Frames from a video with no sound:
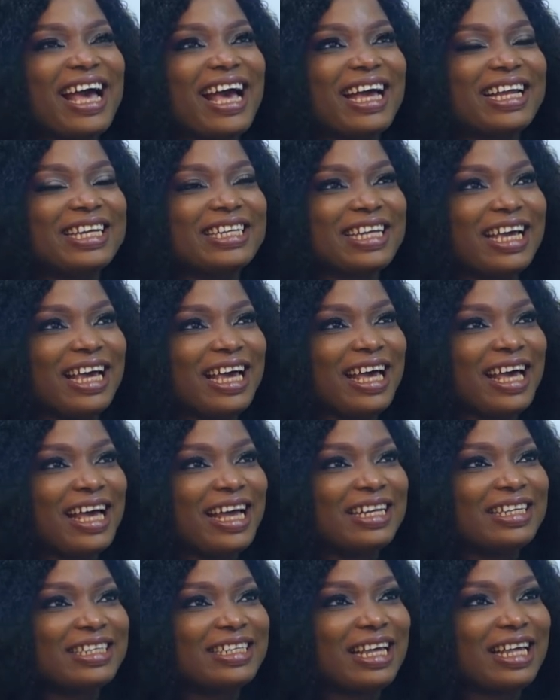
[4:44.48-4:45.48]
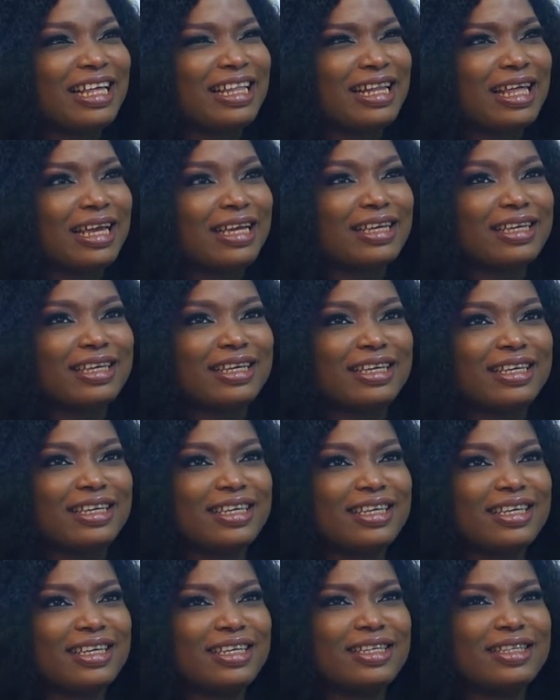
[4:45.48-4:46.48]
and I had like
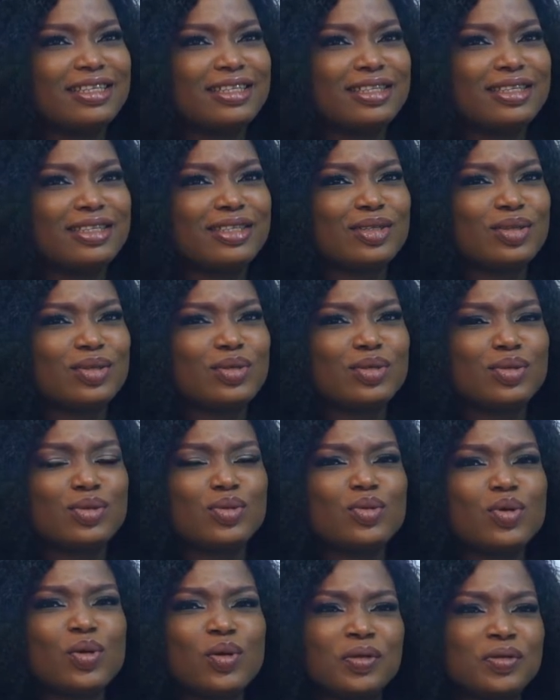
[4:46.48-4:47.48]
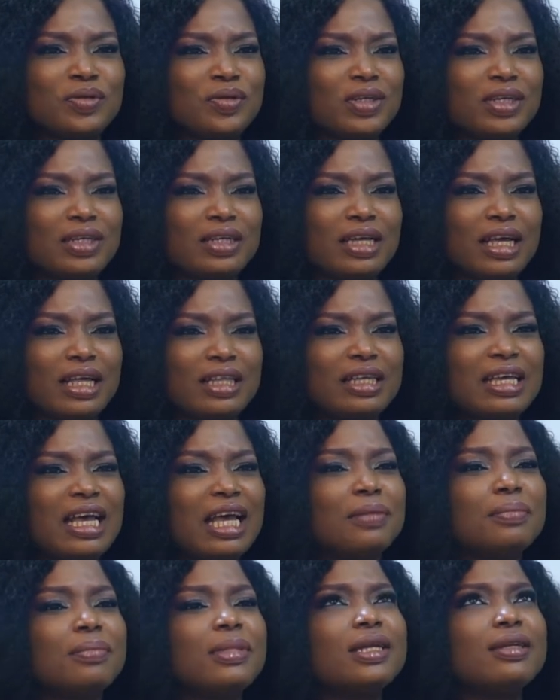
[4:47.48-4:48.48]
200, I think
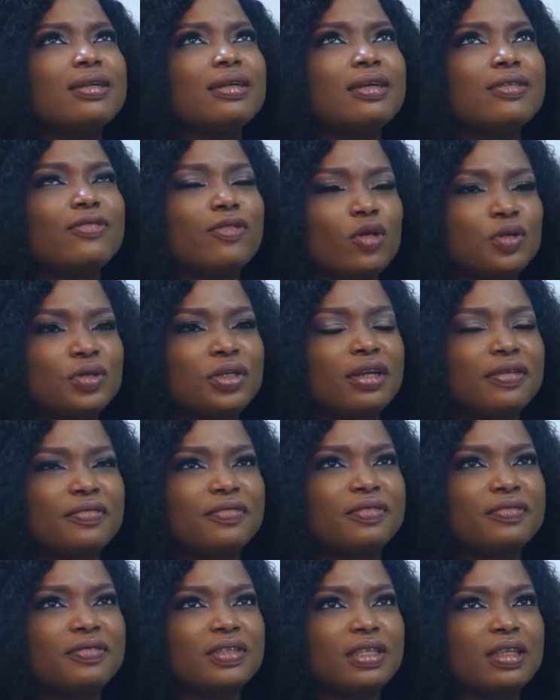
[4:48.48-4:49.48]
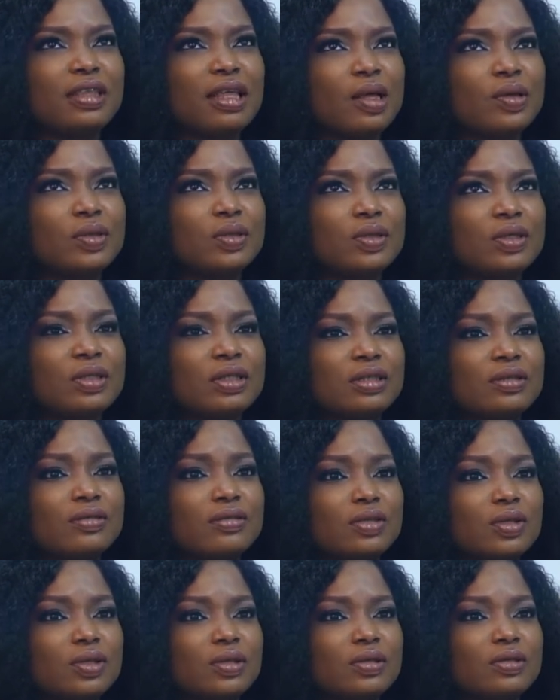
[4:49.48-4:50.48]
I'd made 450,000 in
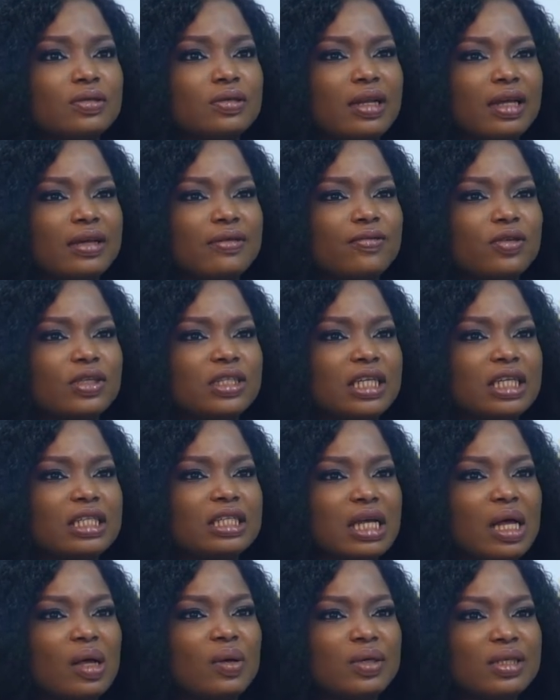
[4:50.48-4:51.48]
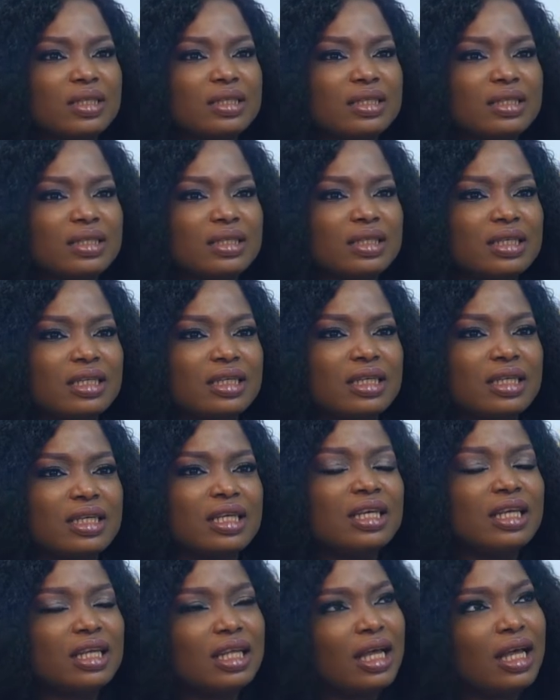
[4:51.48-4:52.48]
like 48 hours
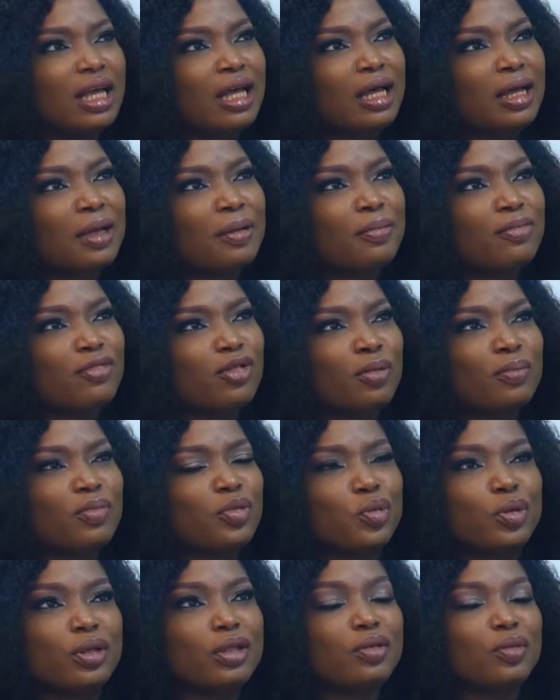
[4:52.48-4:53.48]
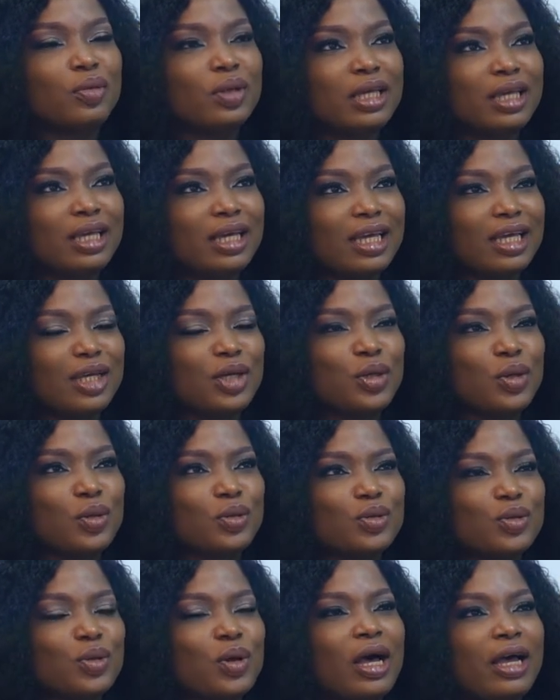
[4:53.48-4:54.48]
um, from 3 3K, you know.
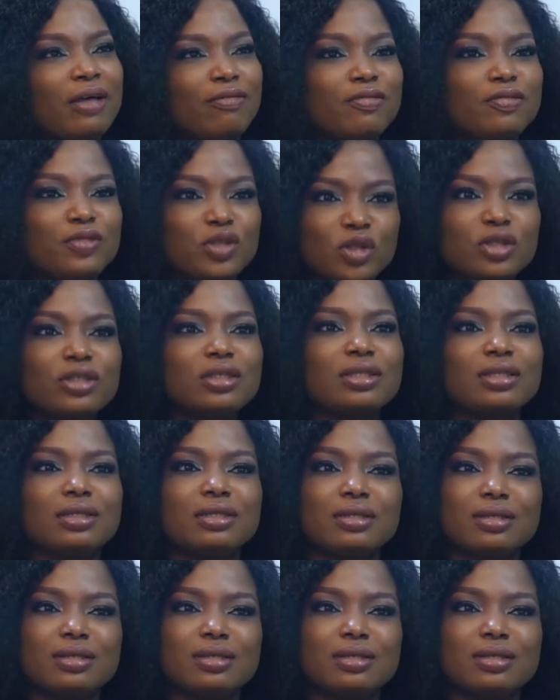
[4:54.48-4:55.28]
So I've just,